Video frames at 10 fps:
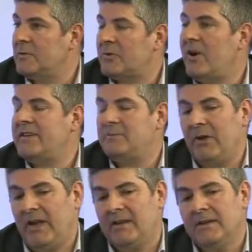The prize
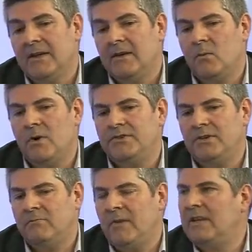being, what do
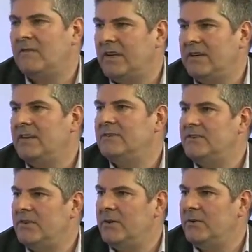you meaningfully need to
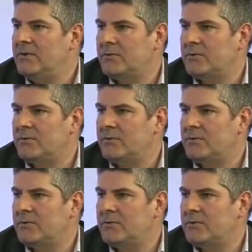do